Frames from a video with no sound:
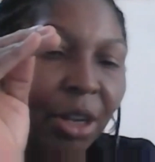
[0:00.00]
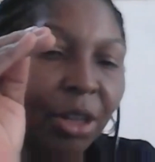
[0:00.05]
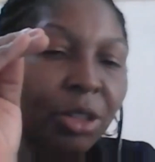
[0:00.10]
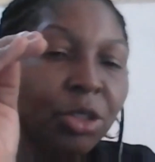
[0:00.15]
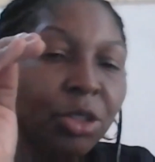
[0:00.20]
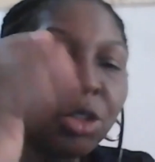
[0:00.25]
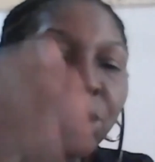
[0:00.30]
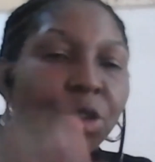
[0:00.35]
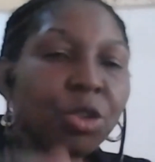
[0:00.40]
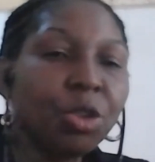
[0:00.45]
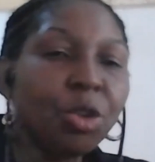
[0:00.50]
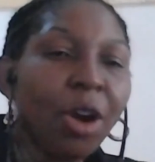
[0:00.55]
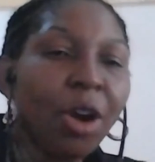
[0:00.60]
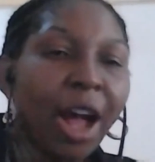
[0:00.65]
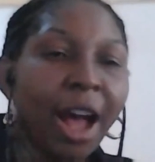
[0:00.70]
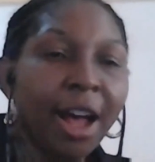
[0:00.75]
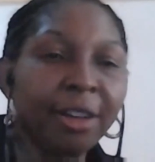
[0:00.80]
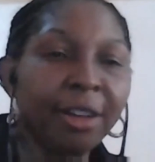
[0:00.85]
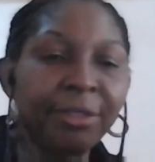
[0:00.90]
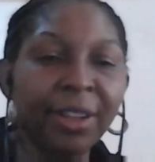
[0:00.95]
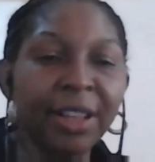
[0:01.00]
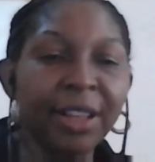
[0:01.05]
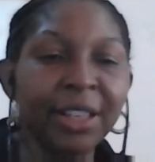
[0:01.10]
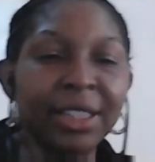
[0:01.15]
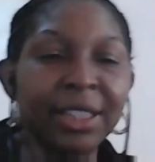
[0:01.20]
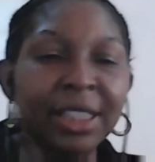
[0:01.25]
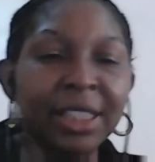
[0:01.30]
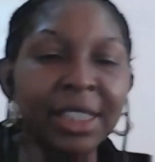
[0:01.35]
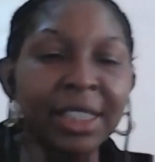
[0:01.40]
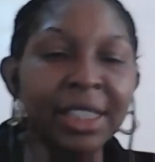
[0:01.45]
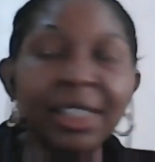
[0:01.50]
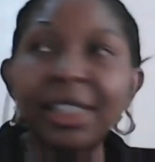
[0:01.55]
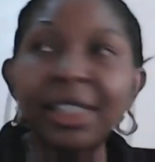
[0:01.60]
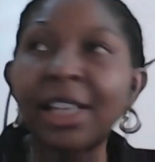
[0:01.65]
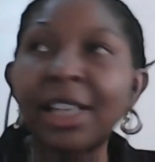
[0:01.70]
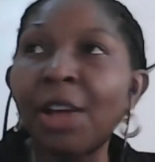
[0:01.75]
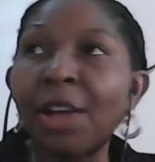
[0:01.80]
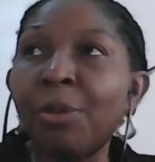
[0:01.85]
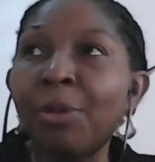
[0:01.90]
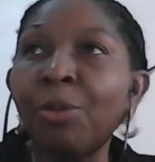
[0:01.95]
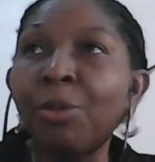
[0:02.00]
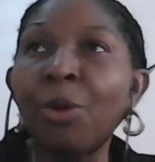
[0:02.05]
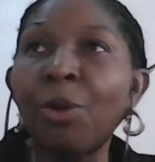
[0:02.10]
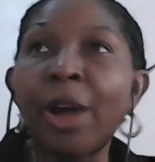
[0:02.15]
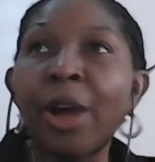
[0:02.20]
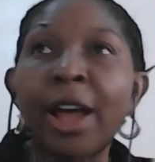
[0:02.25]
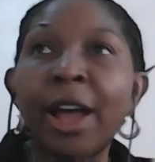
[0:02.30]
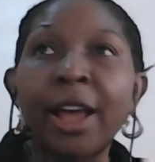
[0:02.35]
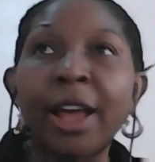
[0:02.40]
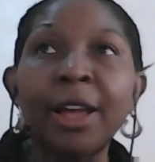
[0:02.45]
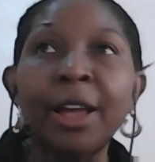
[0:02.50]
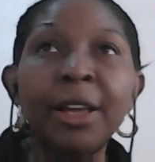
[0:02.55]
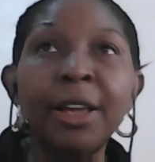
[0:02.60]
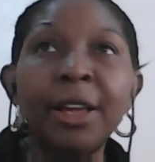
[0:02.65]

Do you have a system where